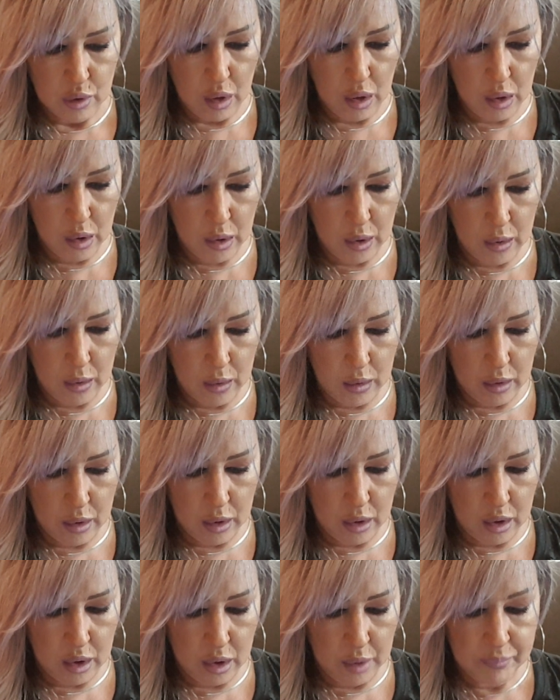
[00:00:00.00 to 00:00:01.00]
Oh,
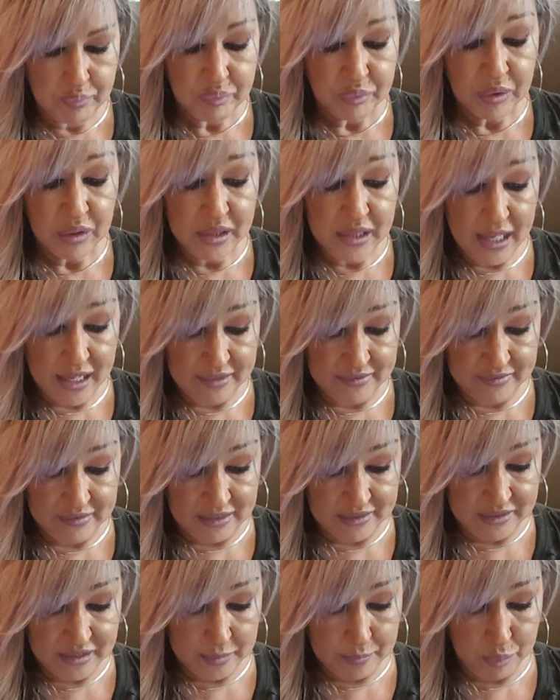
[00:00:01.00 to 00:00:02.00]
my God. Yes,
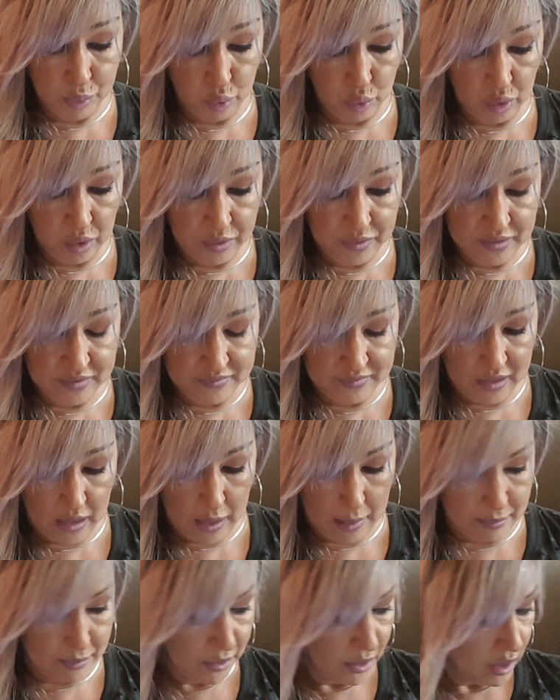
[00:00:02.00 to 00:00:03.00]
I did pull this
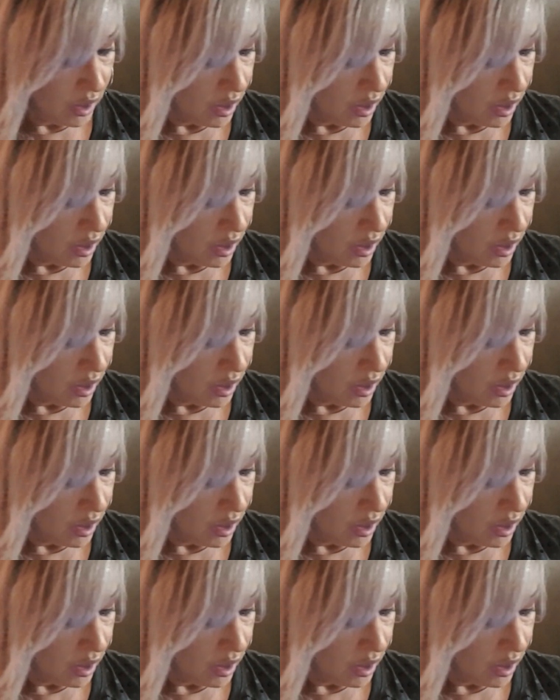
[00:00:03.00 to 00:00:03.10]
up